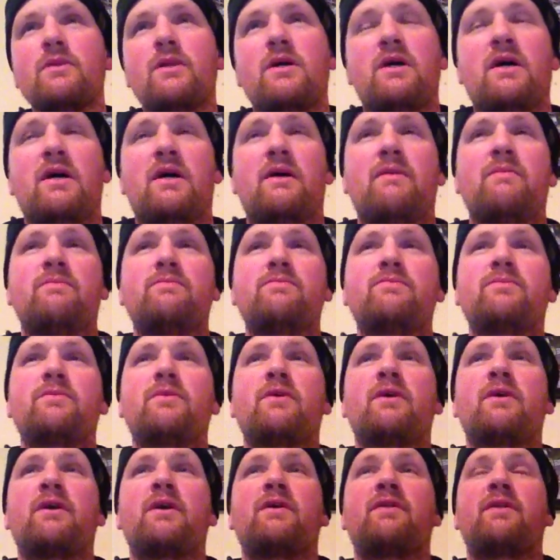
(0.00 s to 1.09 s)

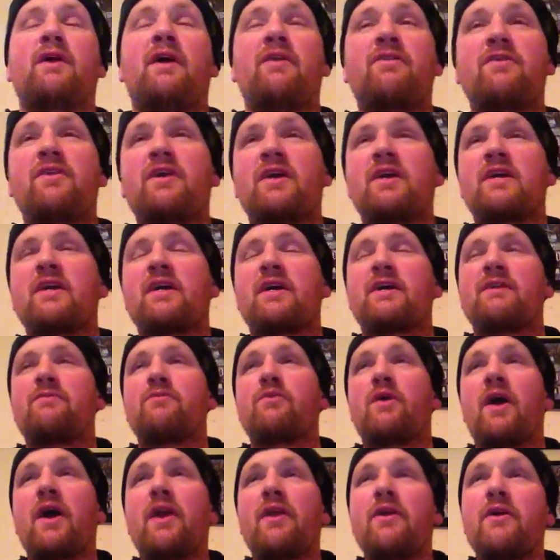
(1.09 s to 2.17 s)
I think
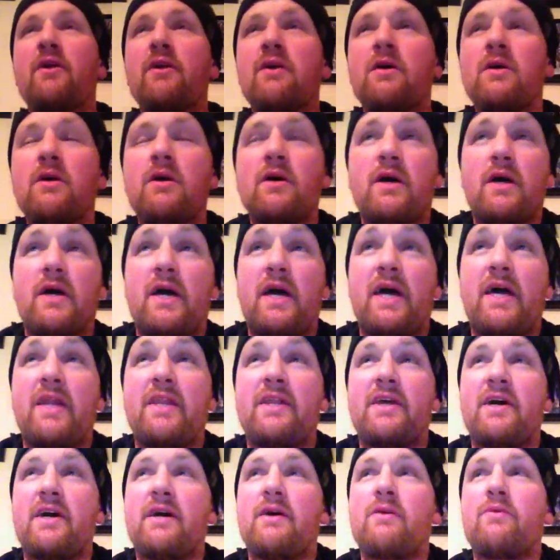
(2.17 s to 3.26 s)
Ryder
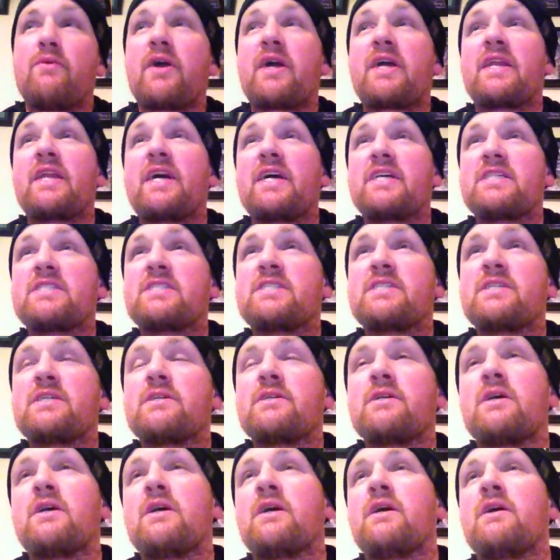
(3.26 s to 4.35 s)
had recognized
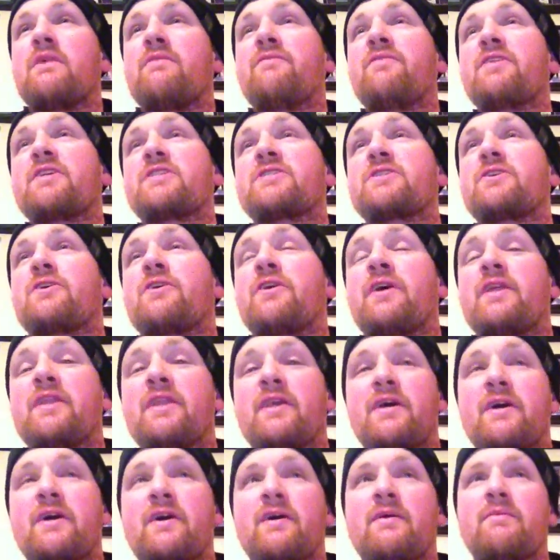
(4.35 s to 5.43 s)
Victor,
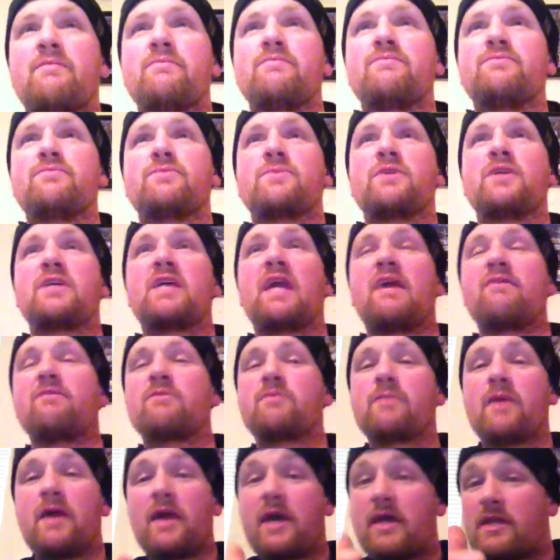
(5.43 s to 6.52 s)
and he gave
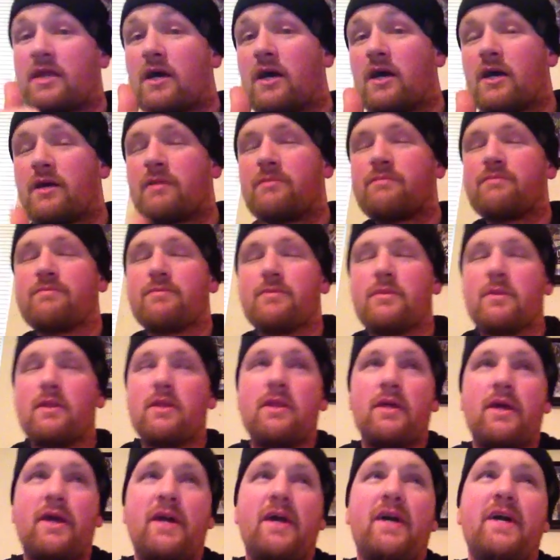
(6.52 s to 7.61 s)
him the head nod.
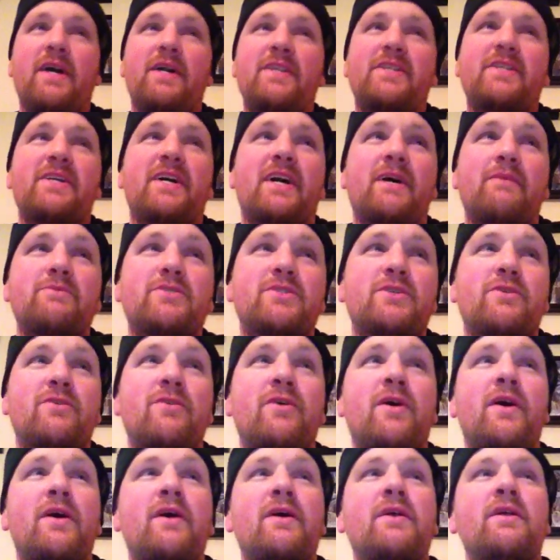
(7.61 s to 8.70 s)
And
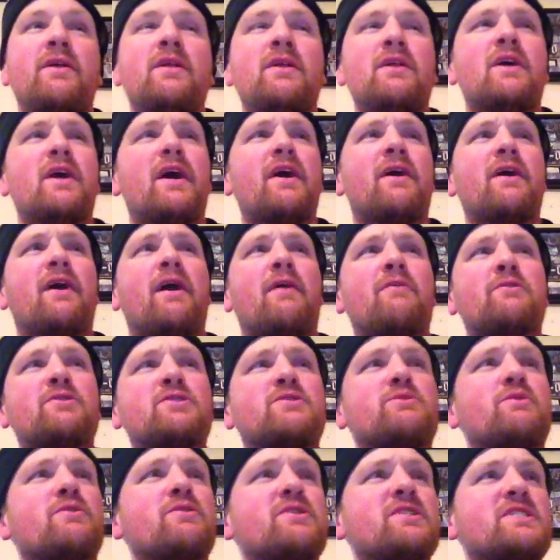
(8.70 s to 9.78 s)
I
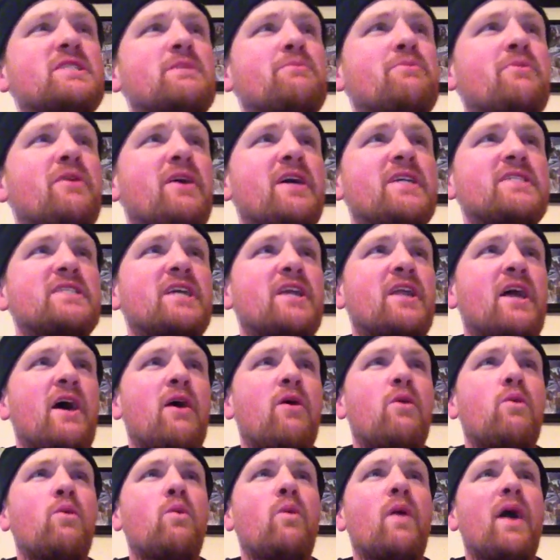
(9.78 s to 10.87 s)
was really surprised on
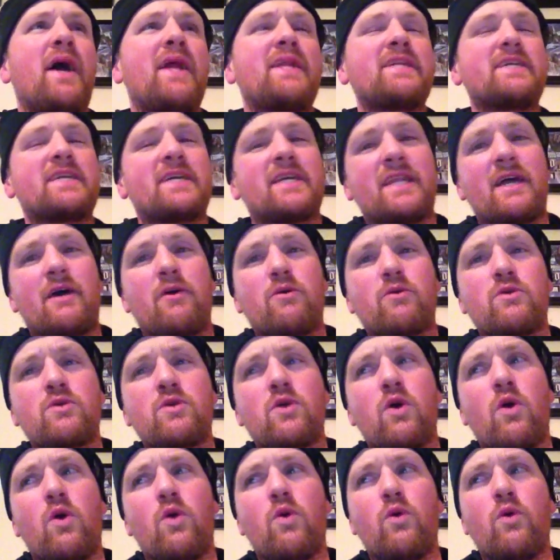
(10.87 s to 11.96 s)
how wet and how
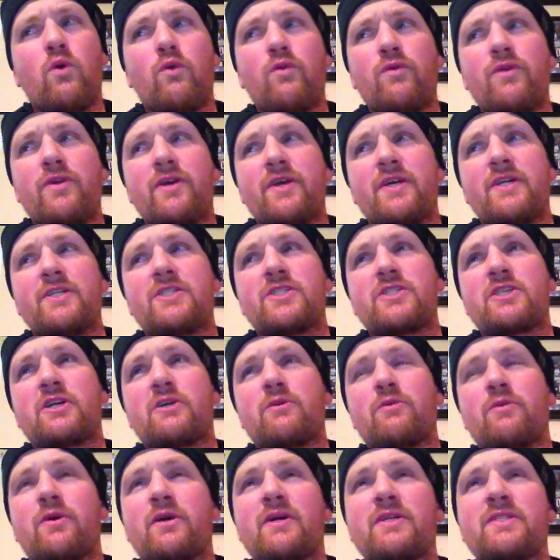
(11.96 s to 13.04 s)
cold his
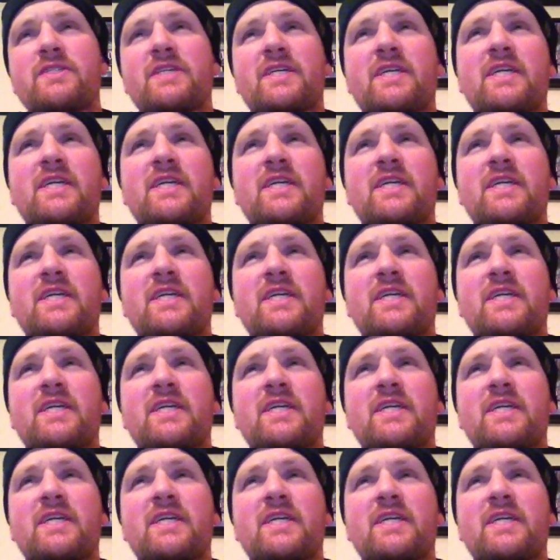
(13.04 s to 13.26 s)
shirt was.